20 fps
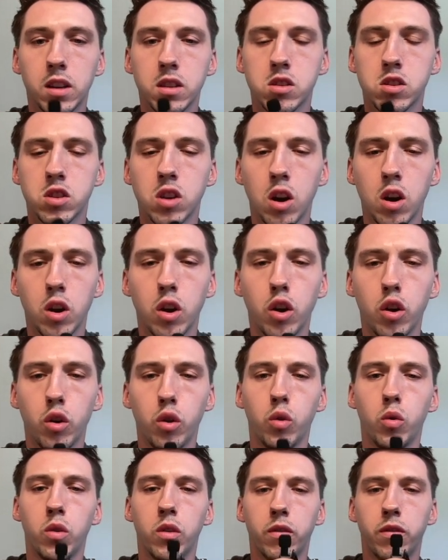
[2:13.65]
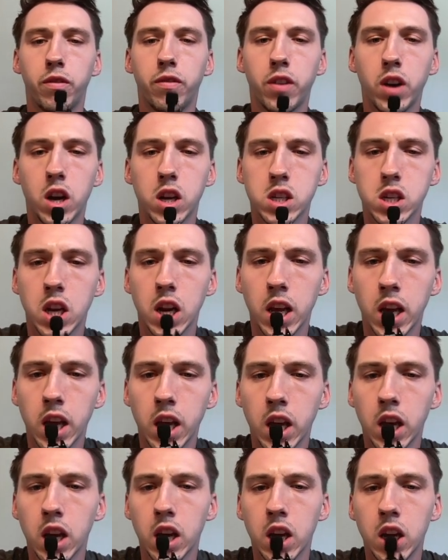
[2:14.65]
So,
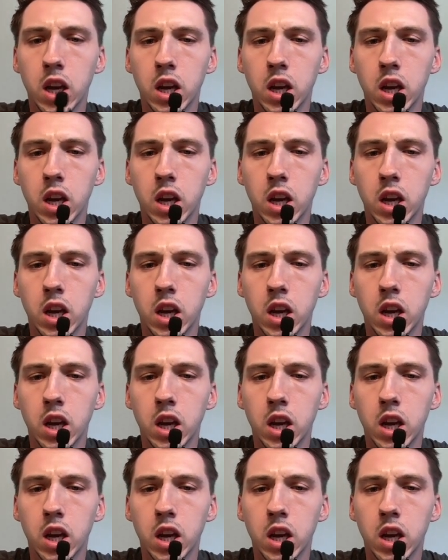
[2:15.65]
firstly,